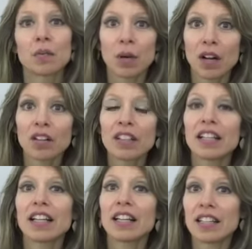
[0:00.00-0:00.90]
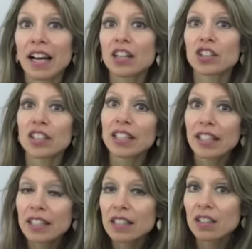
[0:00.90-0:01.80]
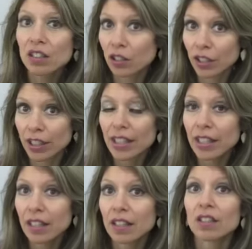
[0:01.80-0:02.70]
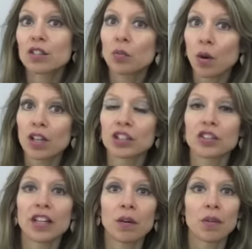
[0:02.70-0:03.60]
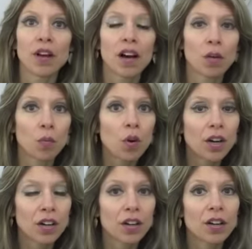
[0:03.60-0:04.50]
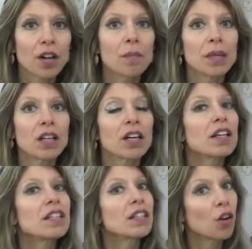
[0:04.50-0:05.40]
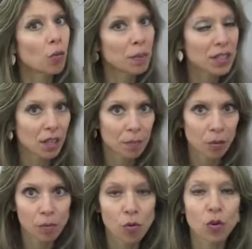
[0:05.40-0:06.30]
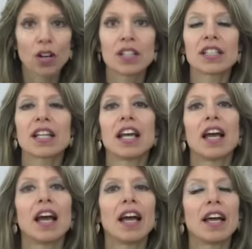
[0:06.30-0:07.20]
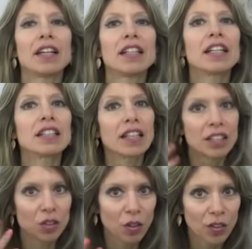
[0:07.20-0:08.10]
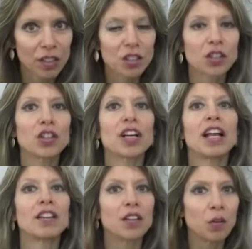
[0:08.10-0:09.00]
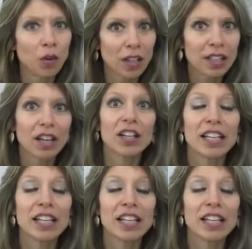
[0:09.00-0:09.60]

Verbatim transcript: Well, it actually is good to wash your hair with hot water because it opens up your pores and it lets all the dirt and the oil out.